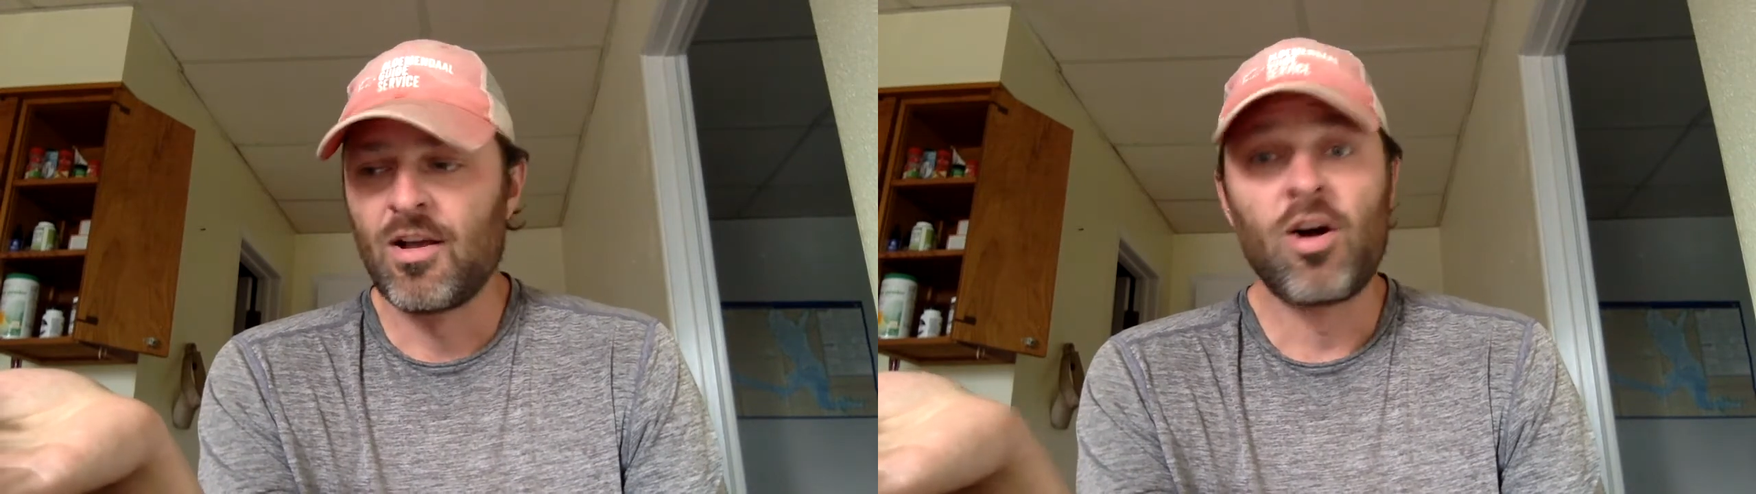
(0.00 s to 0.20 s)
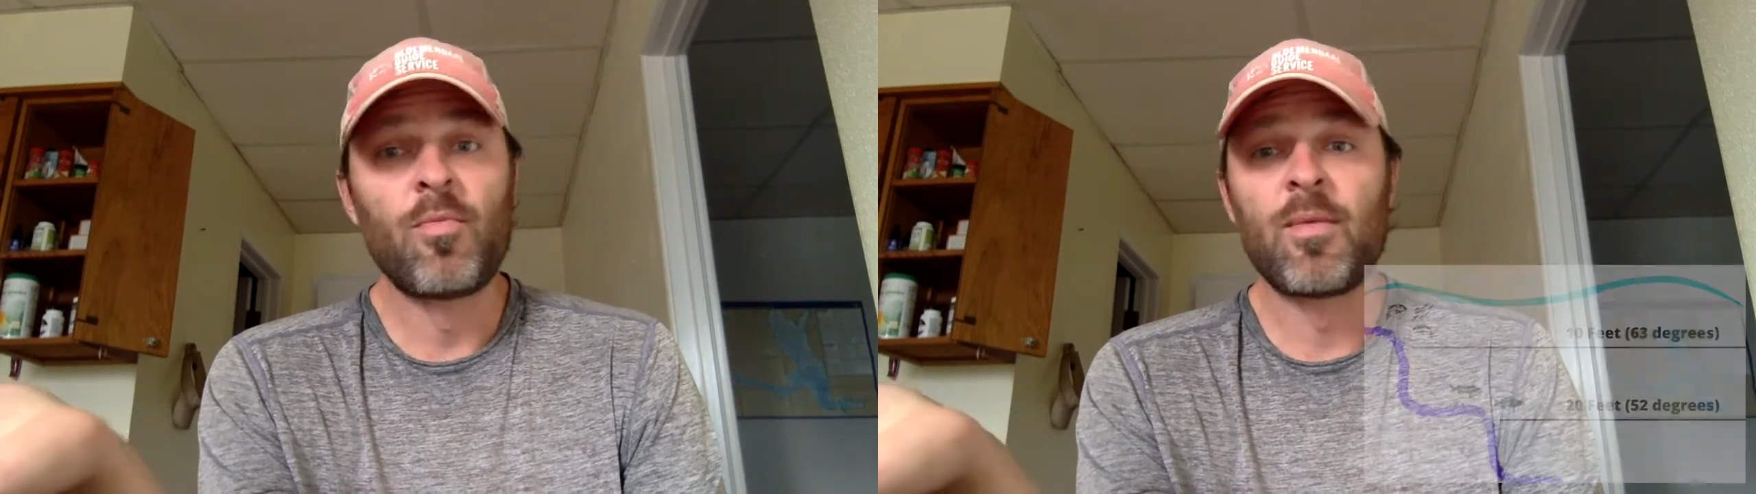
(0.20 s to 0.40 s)

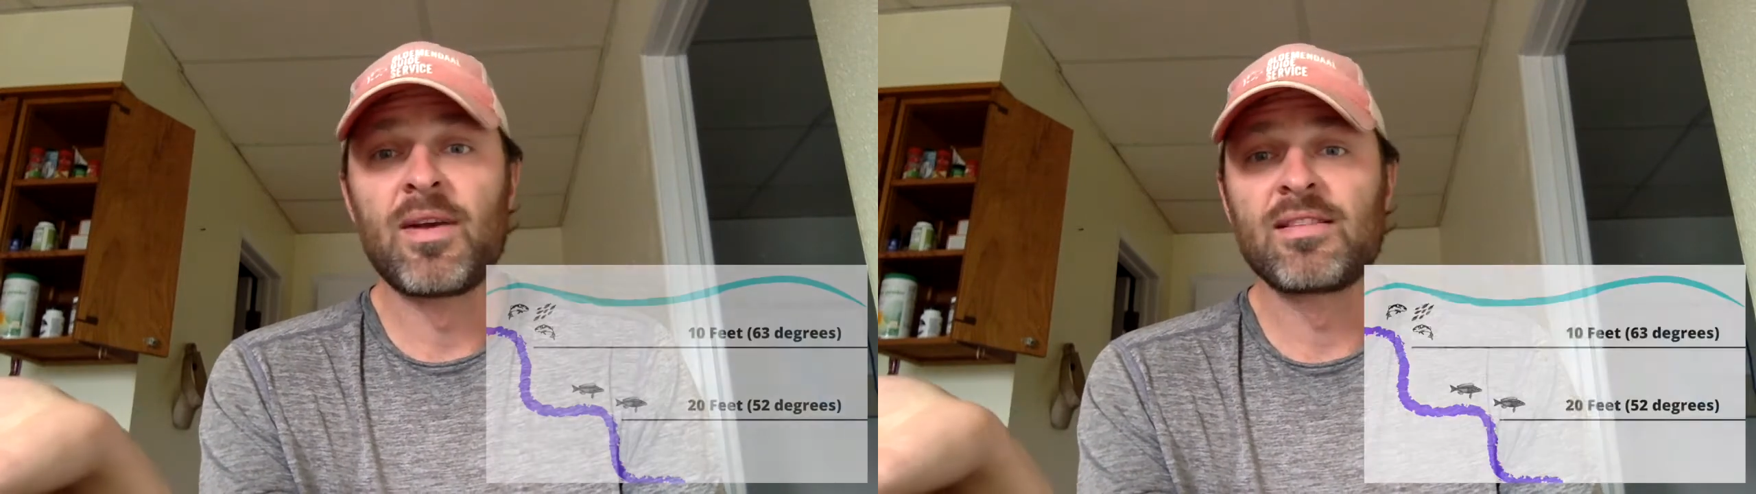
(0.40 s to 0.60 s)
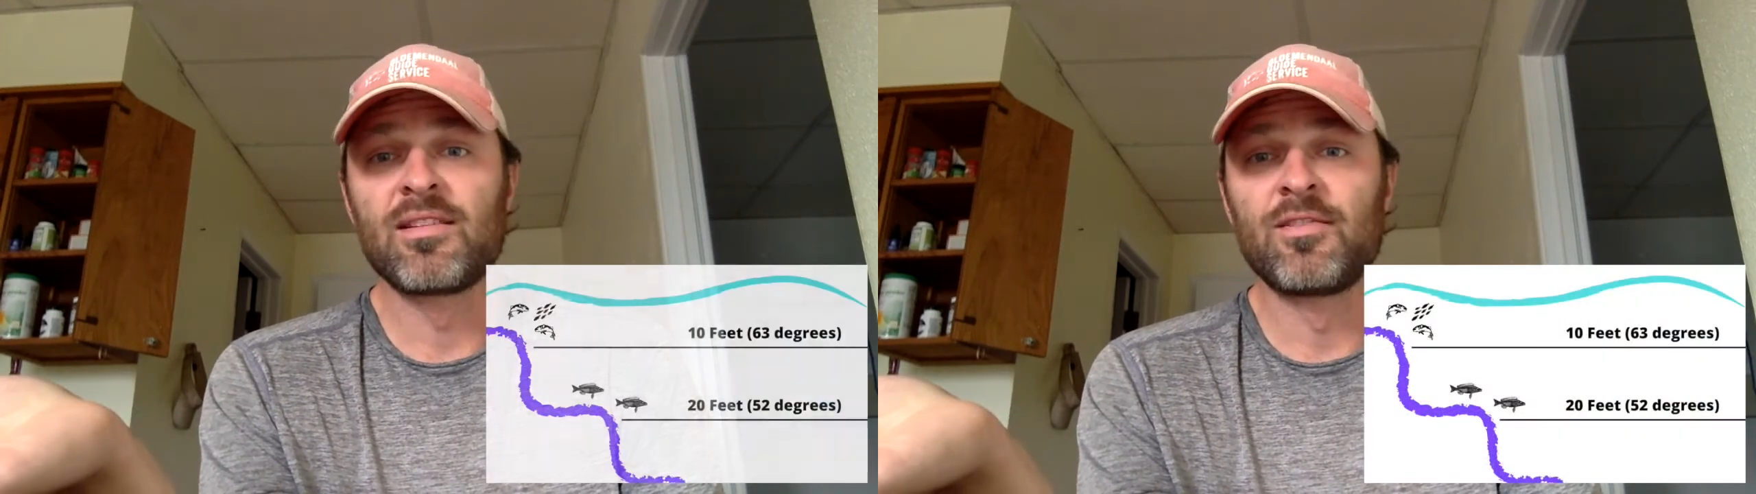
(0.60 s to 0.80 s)
all by
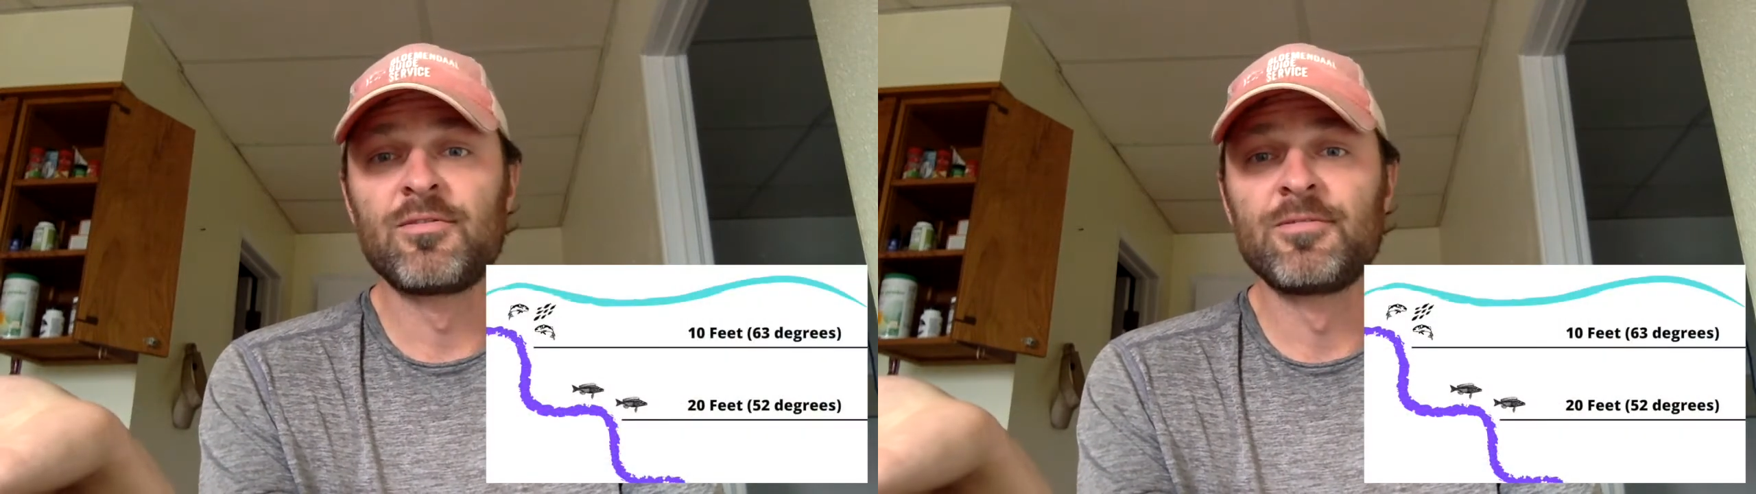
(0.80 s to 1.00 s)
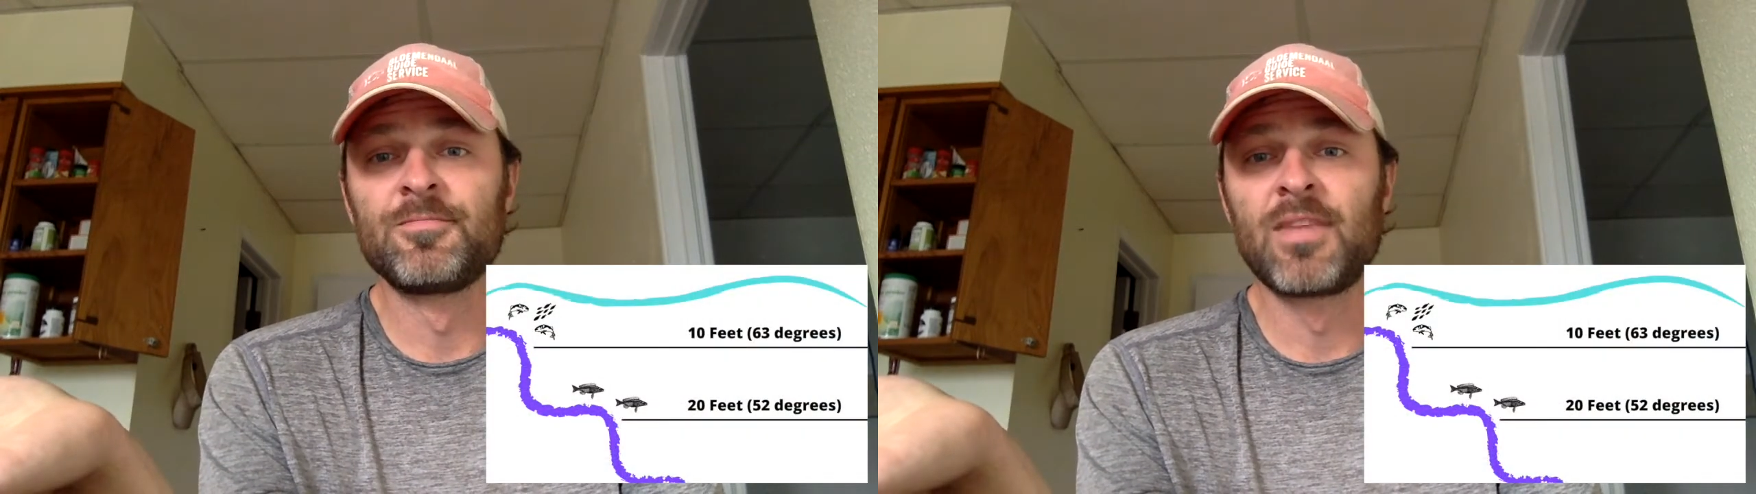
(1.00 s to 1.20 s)
myself,
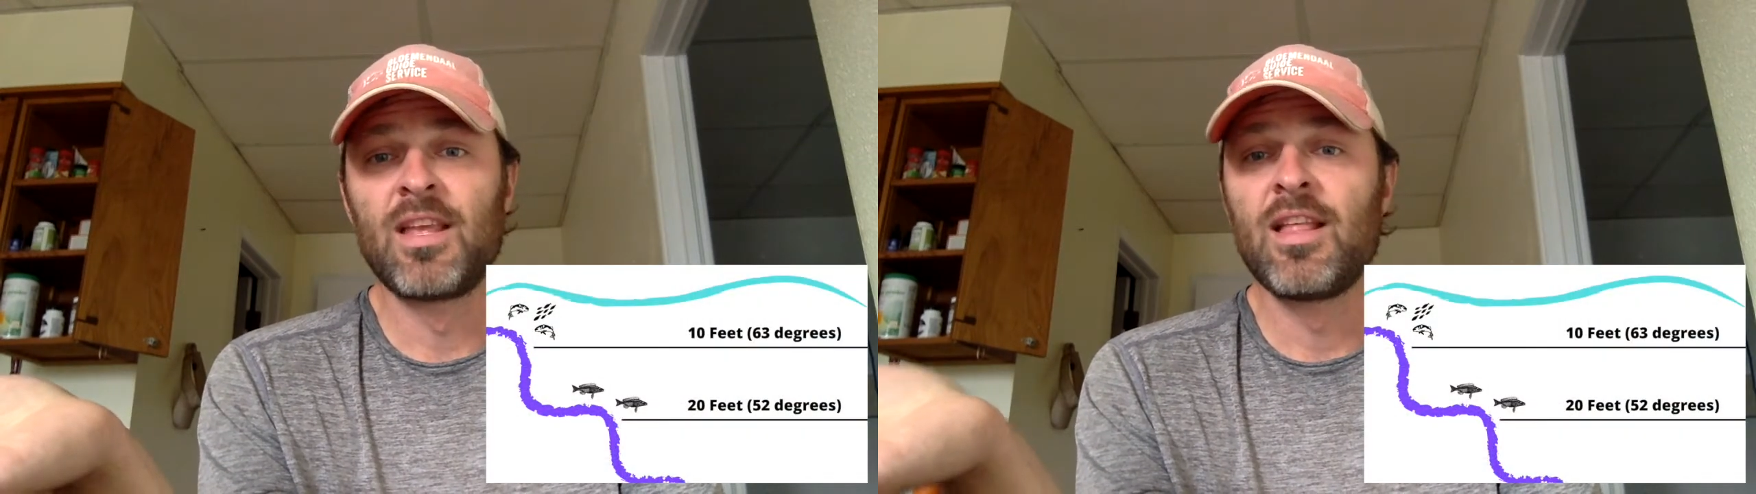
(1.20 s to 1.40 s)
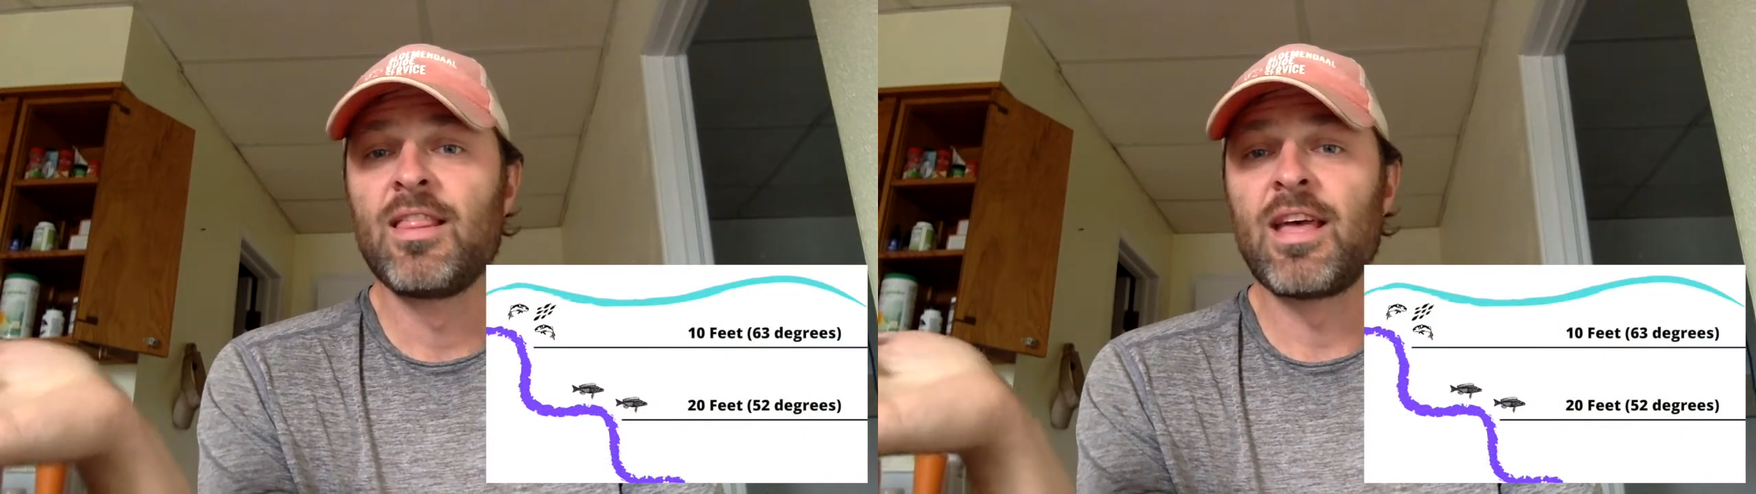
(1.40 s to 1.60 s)

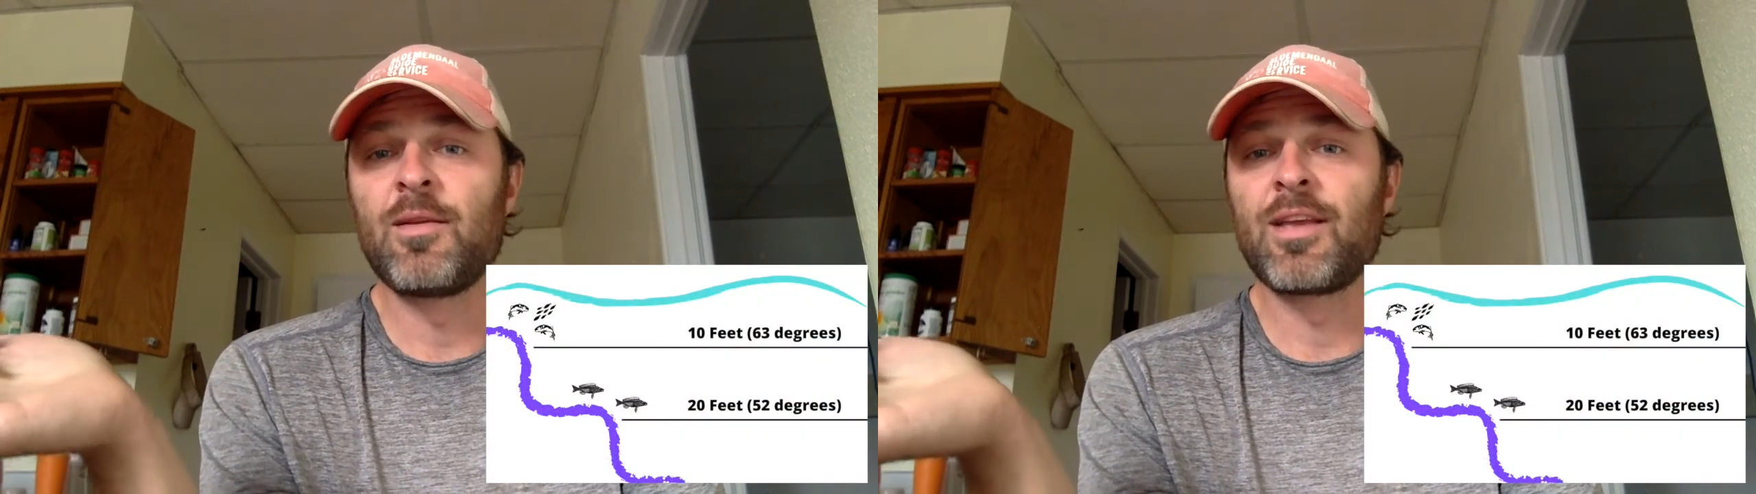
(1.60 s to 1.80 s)
that